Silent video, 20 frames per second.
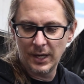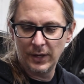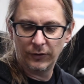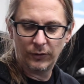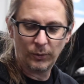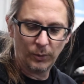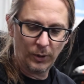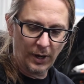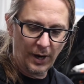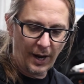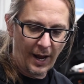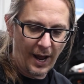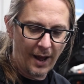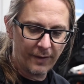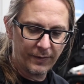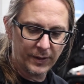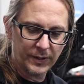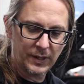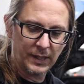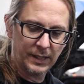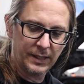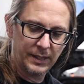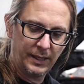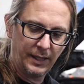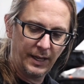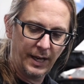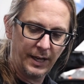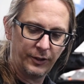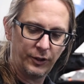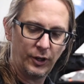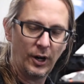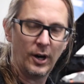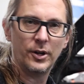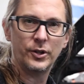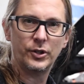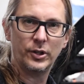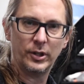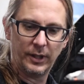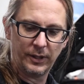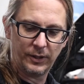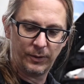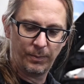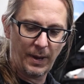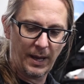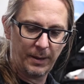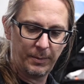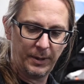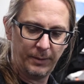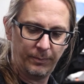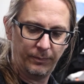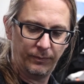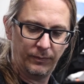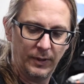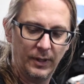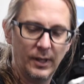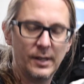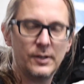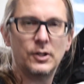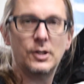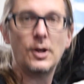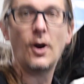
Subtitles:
So we're going to have a 68 Charger that's maybe this